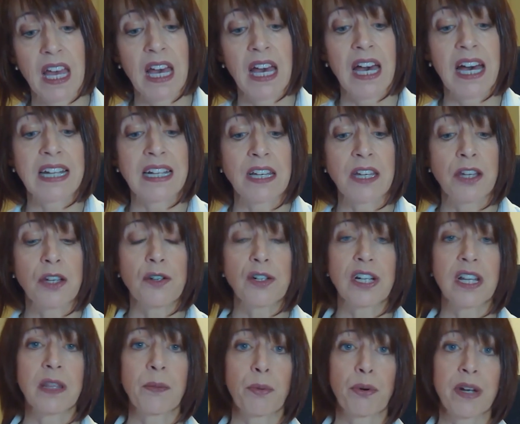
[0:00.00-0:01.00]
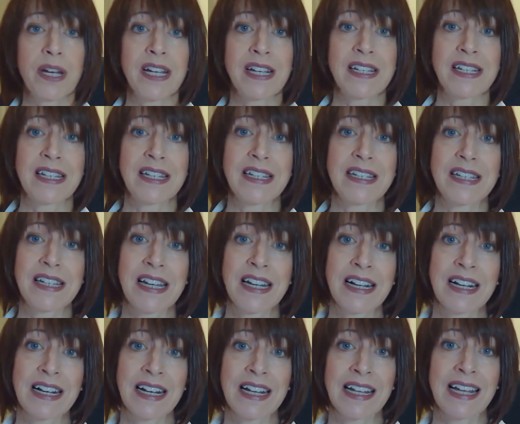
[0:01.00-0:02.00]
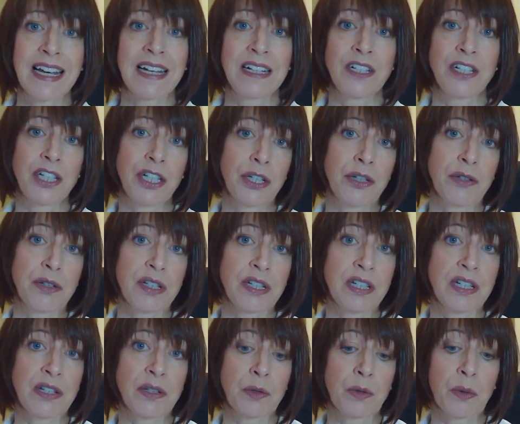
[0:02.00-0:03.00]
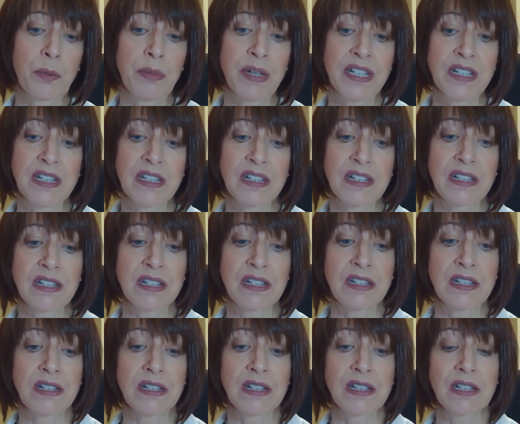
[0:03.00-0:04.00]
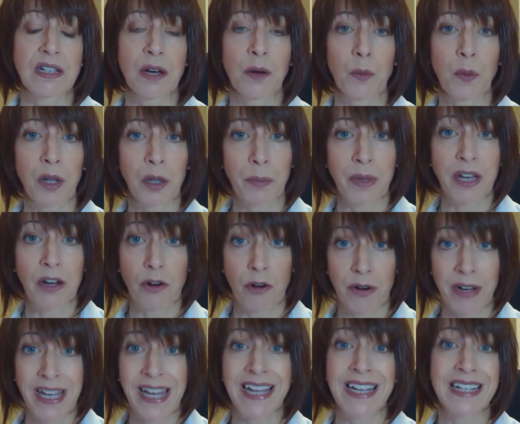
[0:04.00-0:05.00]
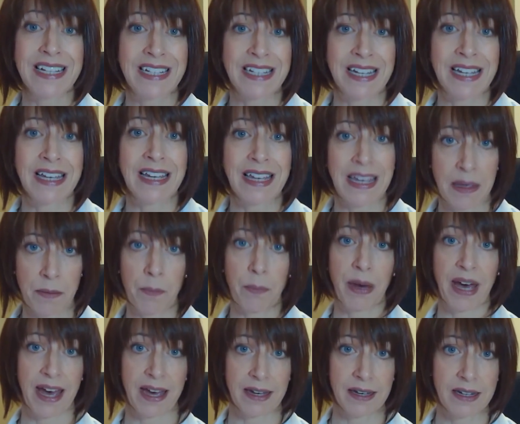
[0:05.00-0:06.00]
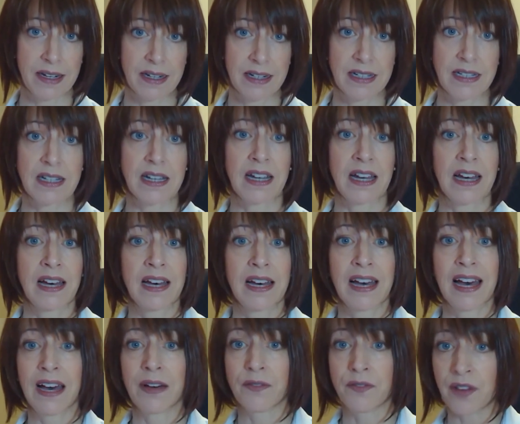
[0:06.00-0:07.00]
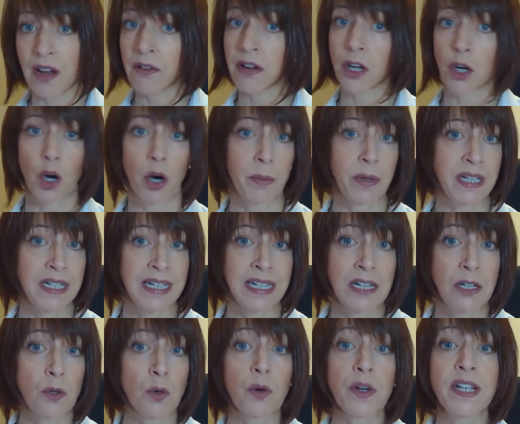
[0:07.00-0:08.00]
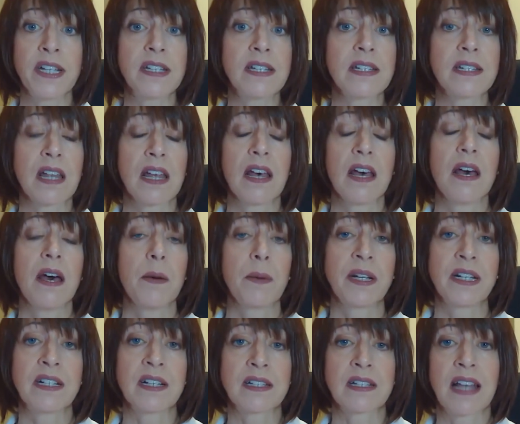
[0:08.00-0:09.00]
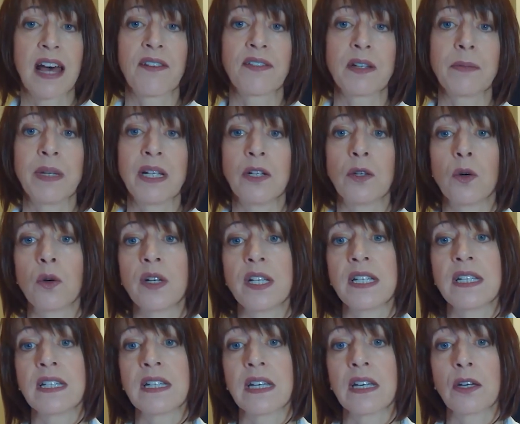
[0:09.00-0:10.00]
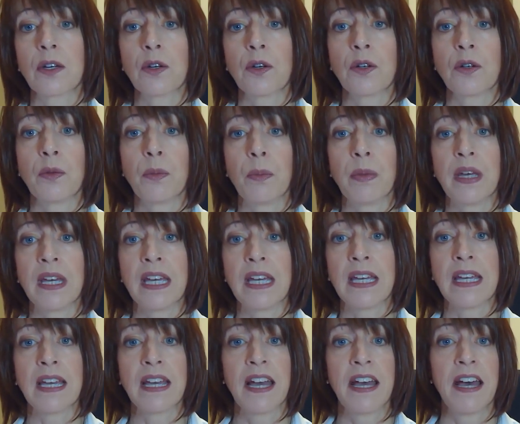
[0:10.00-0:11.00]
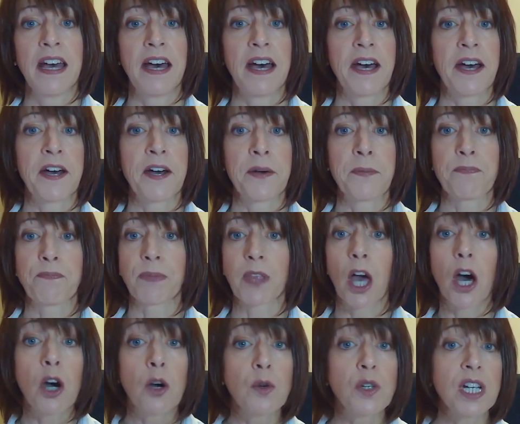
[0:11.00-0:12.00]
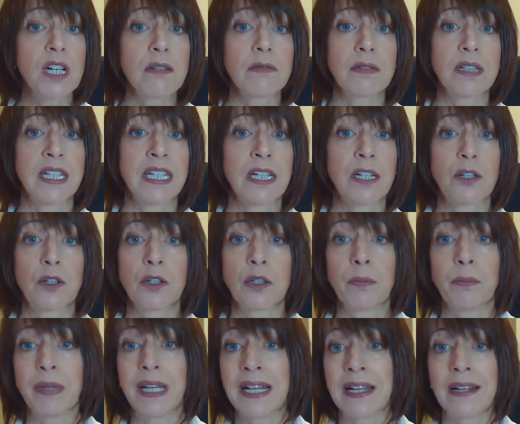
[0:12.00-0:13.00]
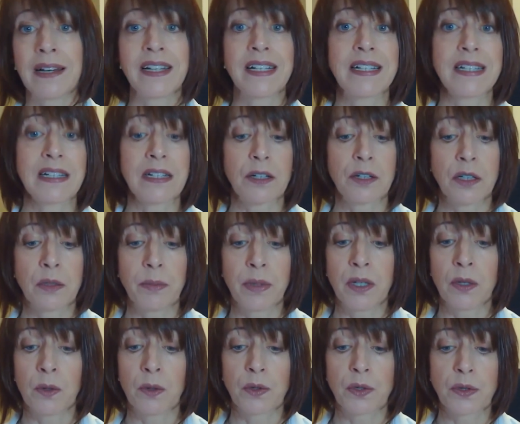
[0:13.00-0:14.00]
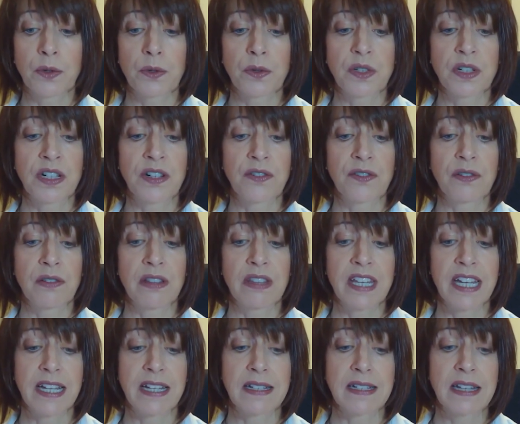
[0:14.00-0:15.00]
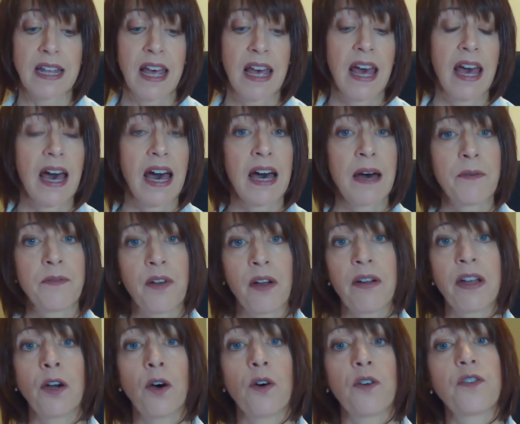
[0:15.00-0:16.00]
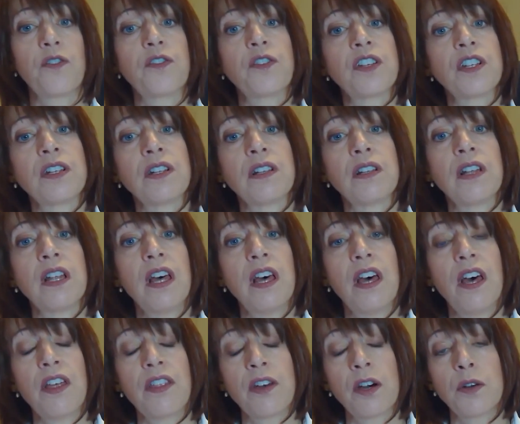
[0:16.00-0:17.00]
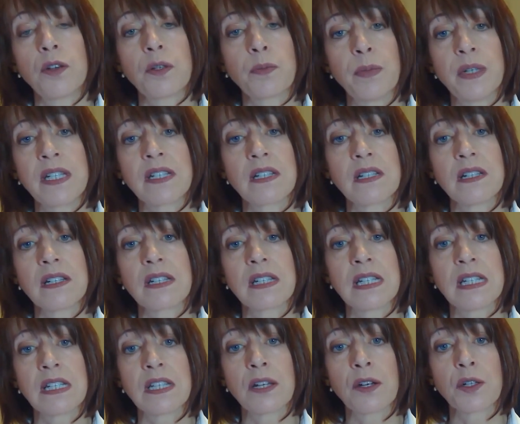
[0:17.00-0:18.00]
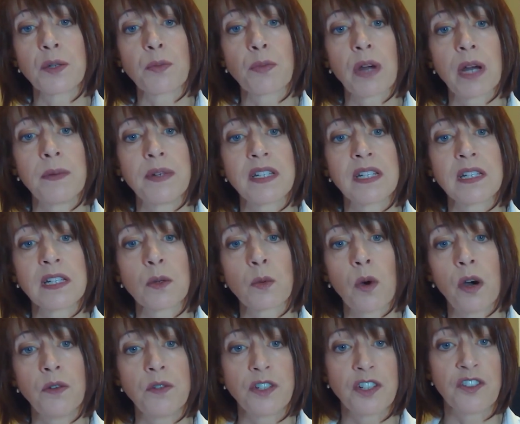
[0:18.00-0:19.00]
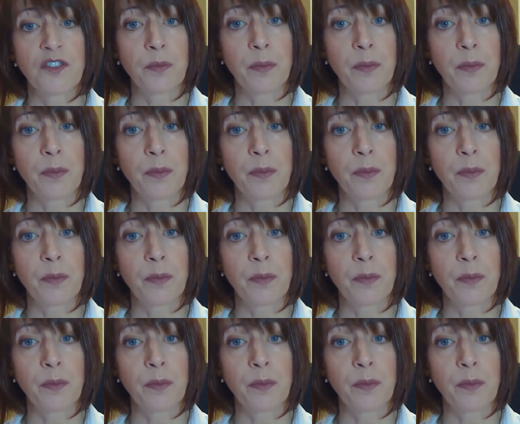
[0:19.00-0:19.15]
And now usually the pre-existing land uses or businesses will be creating impact, and very commonly noise, but it doesn't have to be noise. It could be odour, it could be light, it could be all sorts of different things. And very often those businesses, those premises won't have